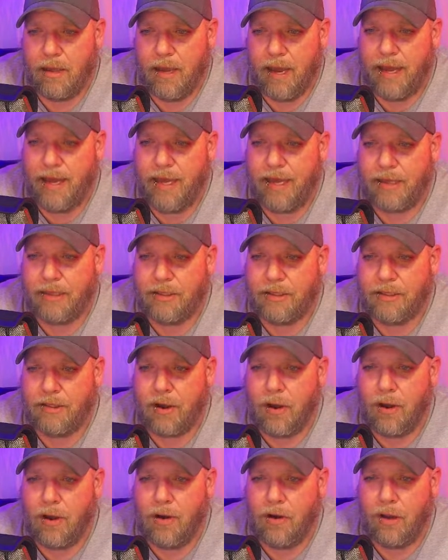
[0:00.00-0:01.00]
hitting a
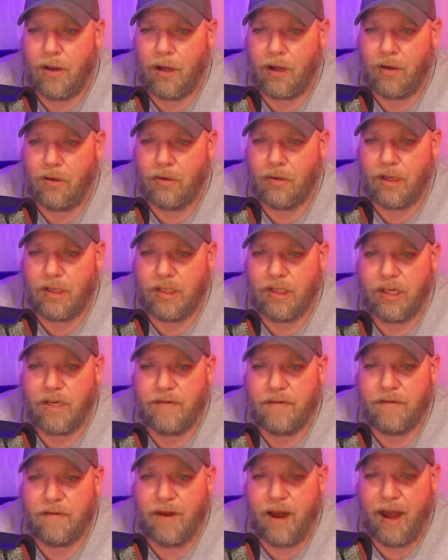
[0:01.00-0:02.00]

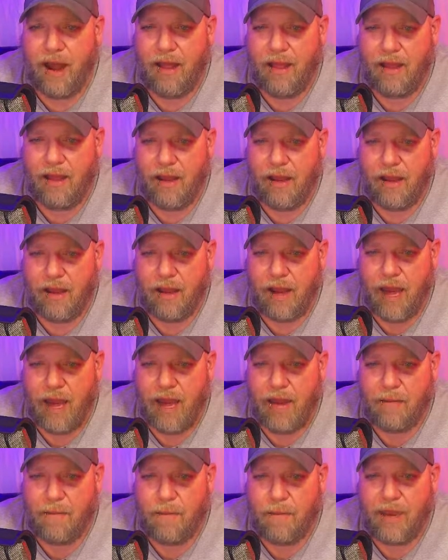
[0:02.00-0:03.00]
skull-crushing finale
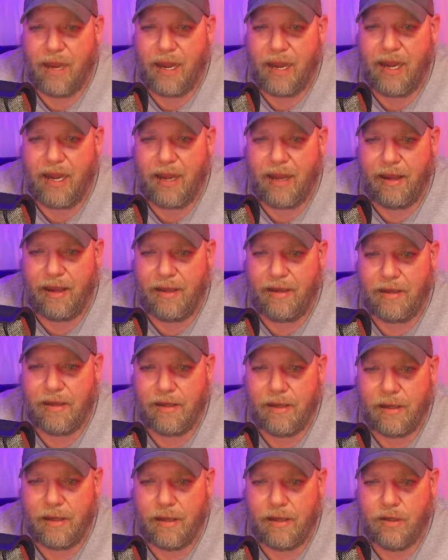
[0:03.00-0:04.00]
and pinning
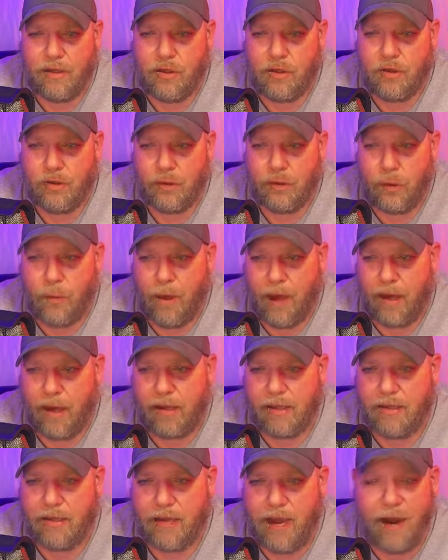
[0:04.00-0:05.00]
Drew
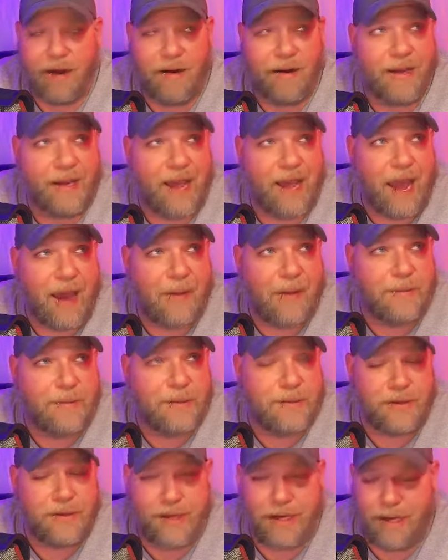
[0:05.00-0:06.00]
McIntyre to
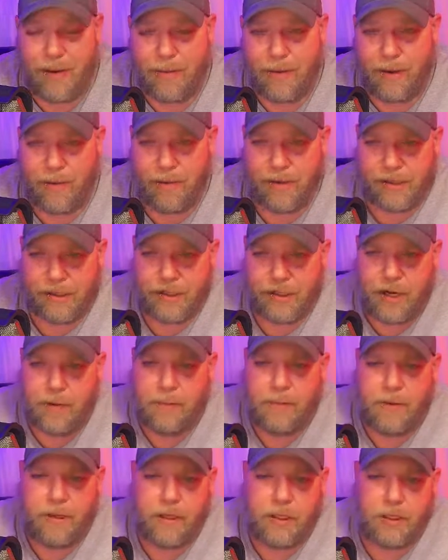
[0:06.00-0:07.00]
capture the WWE
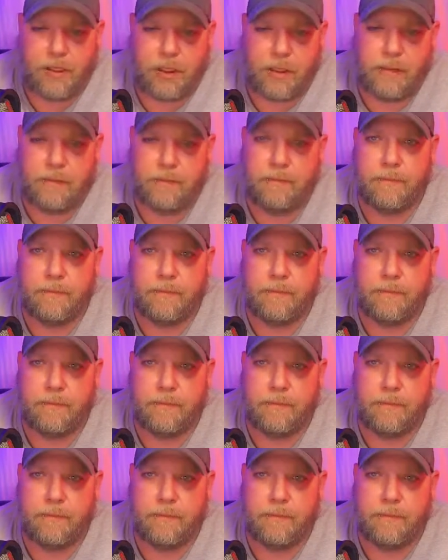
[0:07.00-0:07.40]
Championship.